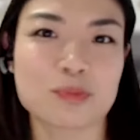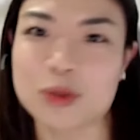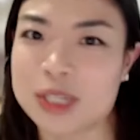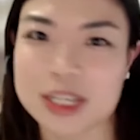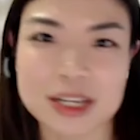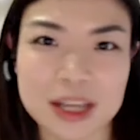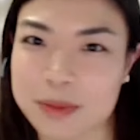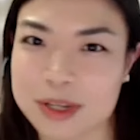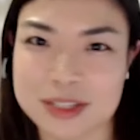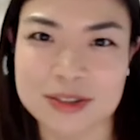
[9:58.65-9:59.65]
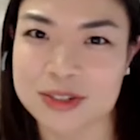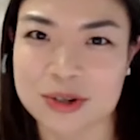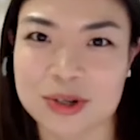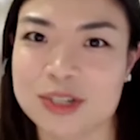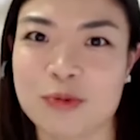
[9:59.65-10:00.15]
you hear their personal
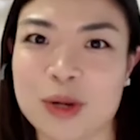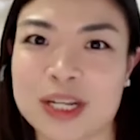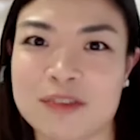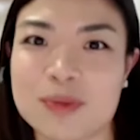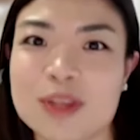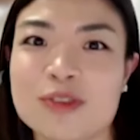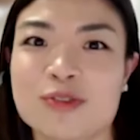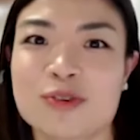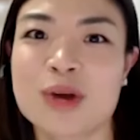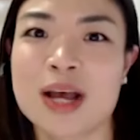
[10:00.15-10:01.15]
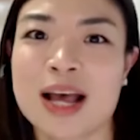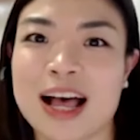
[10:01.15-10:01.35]
stories of what they've been through,